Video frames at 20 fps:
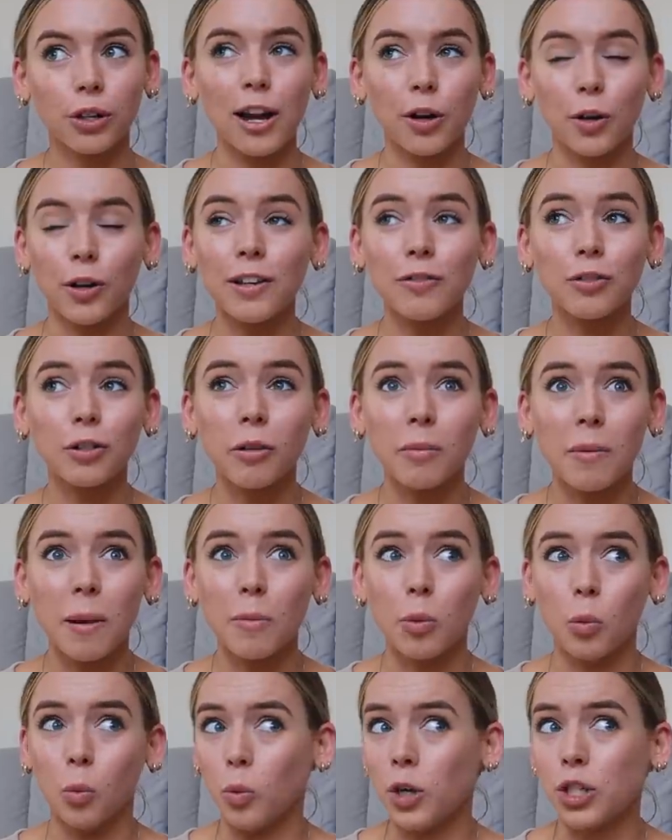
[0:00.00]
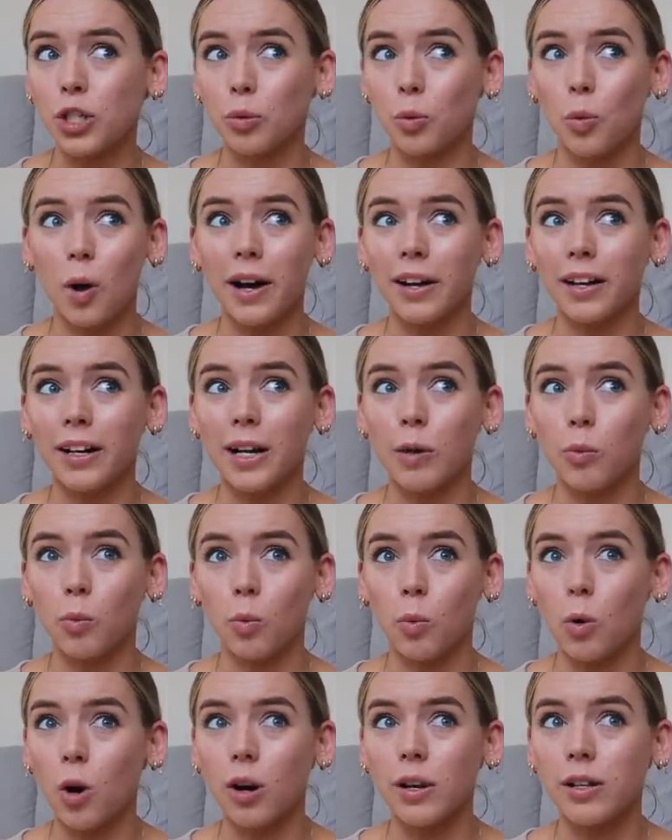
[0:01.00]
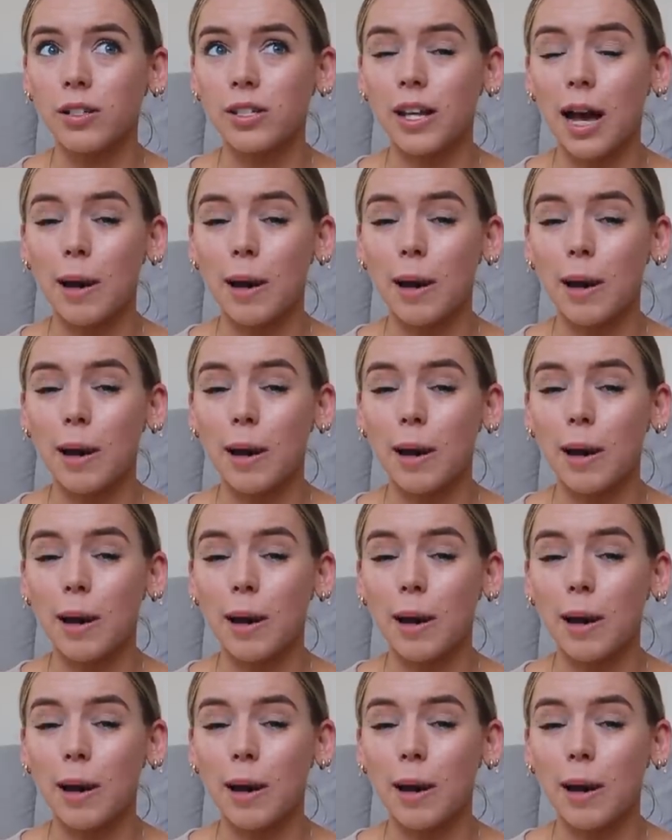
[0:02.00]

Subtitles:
I don't even remember which one it was.